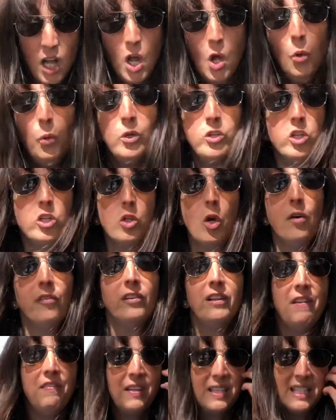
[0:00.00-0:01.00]
which is over
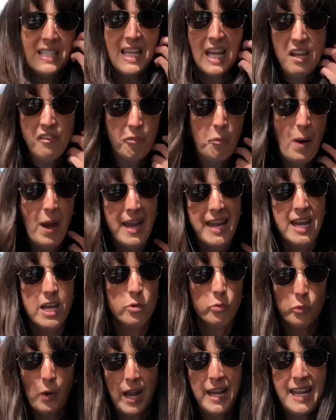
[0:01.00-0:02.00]
in the Safeway and
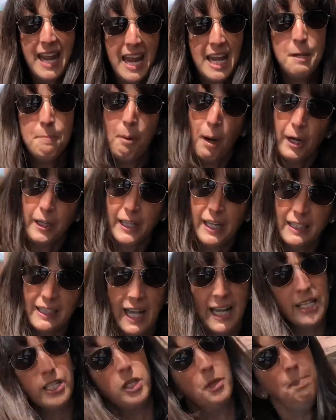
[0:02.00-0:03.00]
Rite Aid parking
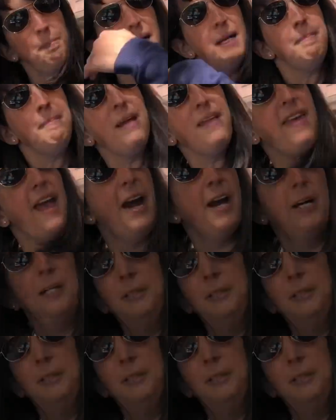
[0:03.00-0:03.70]
lot. So meet me there.